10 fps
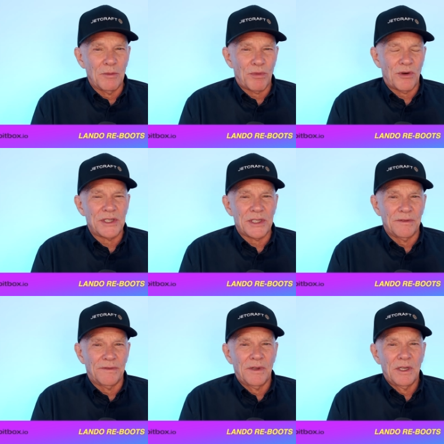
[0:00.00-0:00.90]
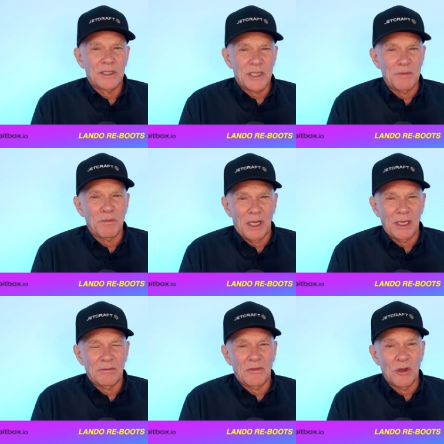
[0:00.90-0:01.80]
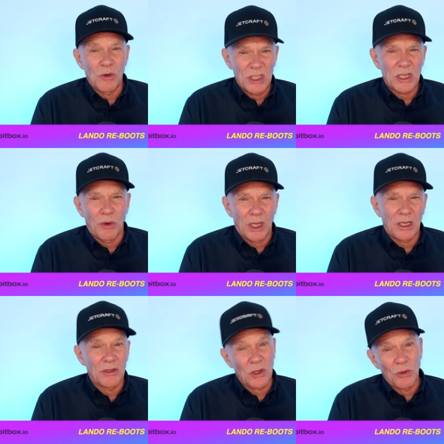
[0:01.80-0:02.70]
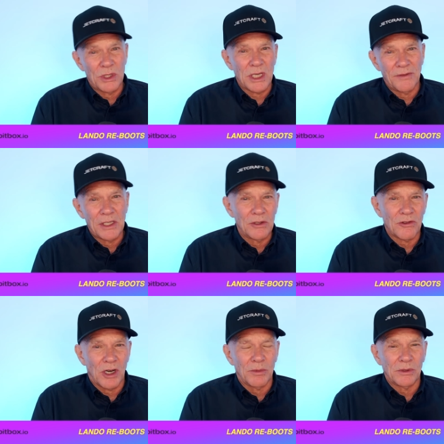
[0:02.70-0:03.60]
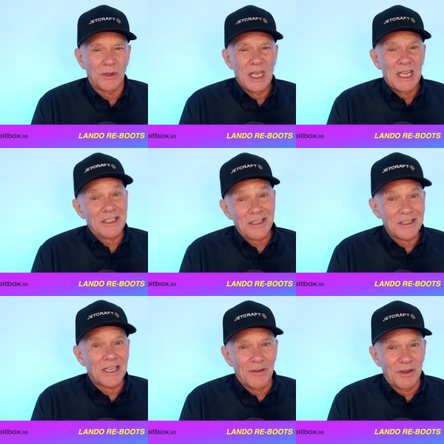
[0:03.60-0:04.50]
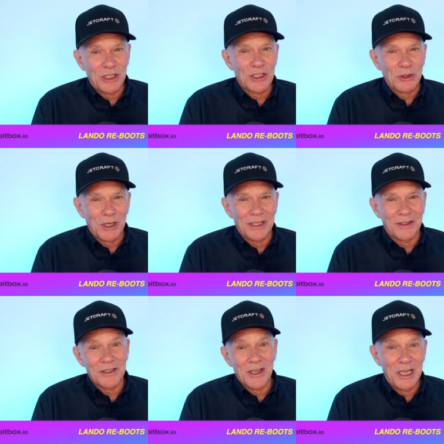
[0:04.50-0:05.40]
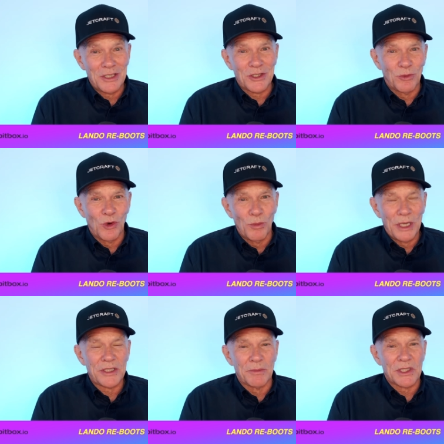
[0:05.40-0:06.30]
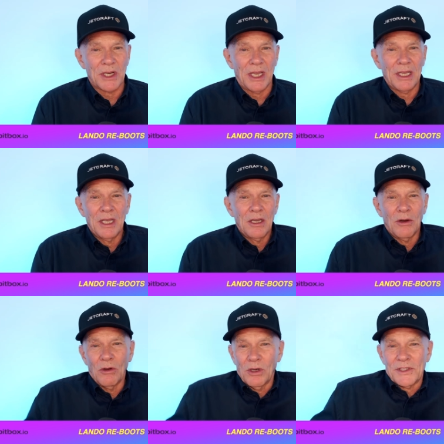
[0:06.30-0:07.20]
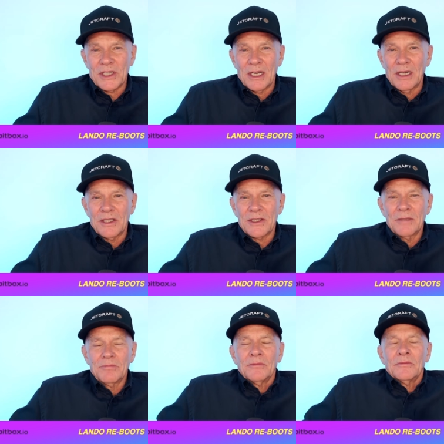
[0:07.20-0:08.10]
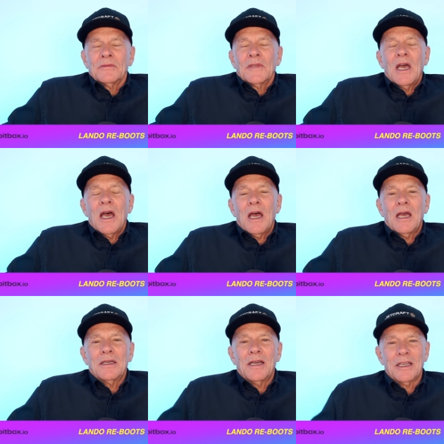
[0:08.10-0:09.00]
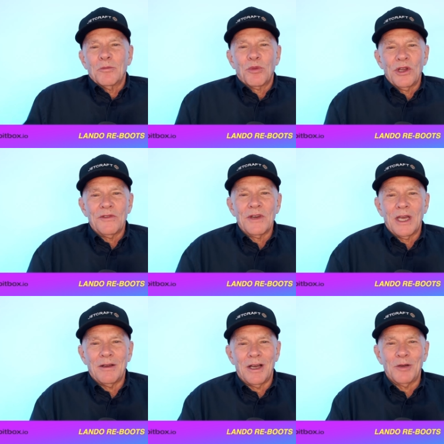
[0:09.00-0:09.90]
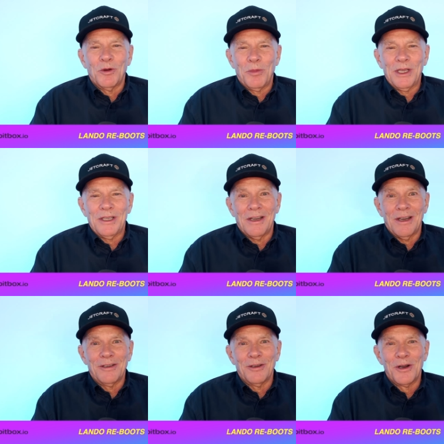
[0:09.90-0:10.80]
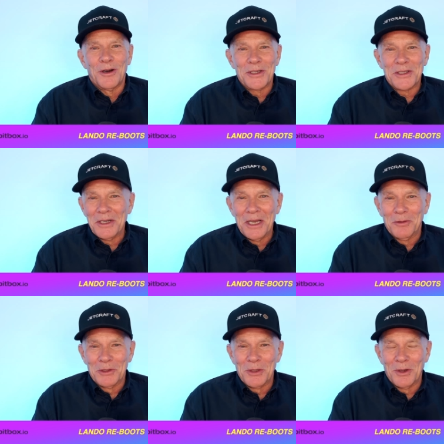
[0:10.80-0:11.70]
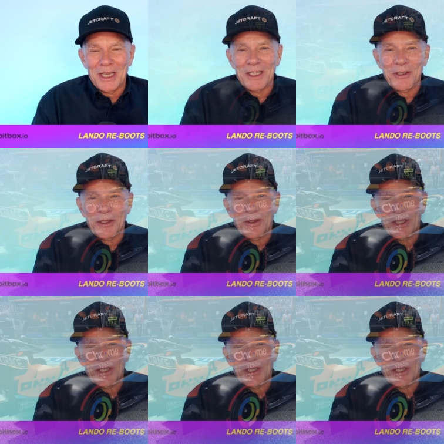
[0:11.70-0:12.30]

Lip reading: impressive teammate who is quick, who's always giving you trouble, does have an issue like this, hits the wall, makes a mistake, all of a sudden it's, I can breathe now. I will be Lando Norris and I will do what I can do in